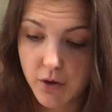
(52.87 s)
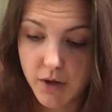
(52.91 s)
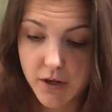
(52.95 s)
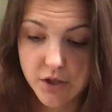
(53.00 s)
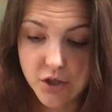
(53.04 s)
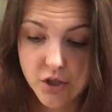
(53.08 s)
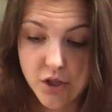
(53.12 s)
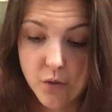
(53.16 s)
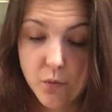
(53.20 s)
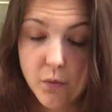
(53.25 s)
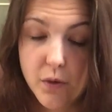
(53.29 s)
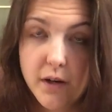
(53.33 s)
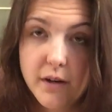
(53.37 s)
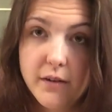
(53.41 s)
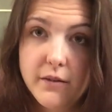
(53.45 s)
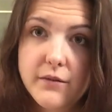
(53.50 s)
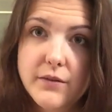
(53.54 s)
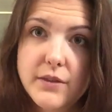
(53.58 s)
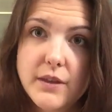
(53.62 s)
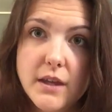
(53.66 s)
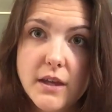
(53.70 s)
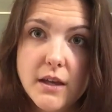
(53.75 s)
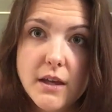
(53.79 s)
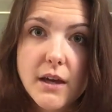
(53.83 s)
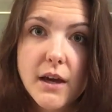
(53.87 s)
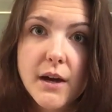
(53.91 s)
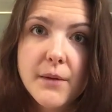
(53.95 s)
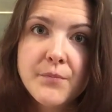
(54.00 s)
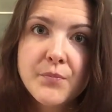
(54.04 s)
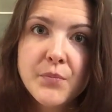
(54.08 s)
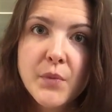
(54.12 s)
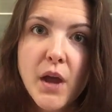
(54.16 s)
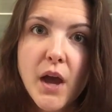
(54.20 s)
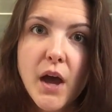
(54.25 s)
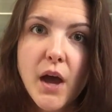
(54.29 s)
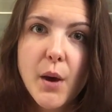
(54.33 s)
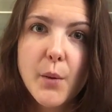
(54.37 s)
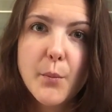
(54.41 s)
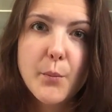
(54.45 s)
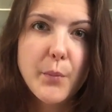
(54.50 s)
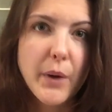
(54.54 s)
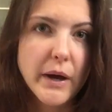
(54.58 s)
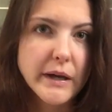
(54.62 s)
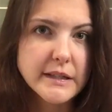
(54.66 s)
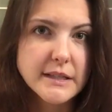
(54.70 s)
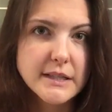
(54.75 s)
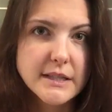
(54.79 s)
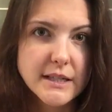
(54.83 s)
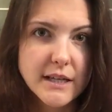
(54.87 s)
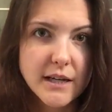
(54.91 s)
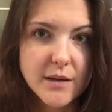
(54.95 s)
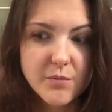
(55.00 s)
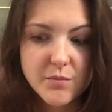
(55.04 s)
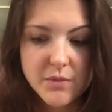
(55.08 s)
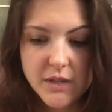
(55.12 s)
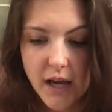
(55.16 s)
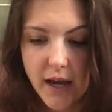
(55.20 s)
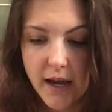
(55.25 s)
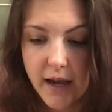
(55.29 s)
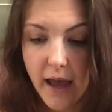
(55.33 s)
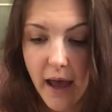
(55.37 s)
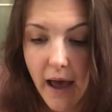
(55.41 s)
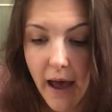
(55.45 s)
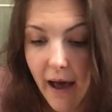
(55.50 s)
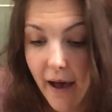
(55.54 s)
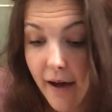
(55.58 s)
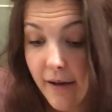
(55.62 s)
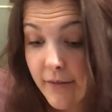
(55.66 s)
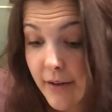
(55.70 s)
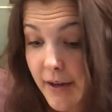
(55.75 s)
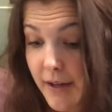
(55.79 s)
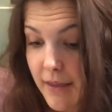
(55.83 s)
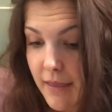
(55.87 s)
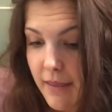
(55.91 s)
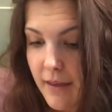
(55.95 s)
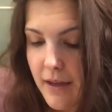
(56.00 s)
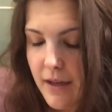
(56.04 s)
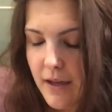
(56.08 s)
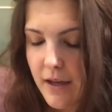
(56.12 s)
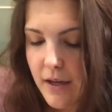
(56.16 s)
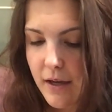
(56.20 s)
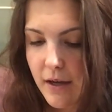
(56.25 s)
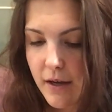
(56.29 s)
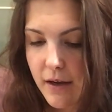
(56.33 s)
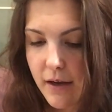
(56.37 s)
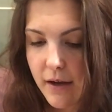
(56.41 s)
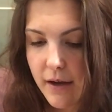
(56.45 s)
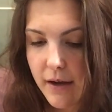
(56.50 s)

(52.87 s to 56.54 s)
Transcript: Actually, one of the best tips I have, I think.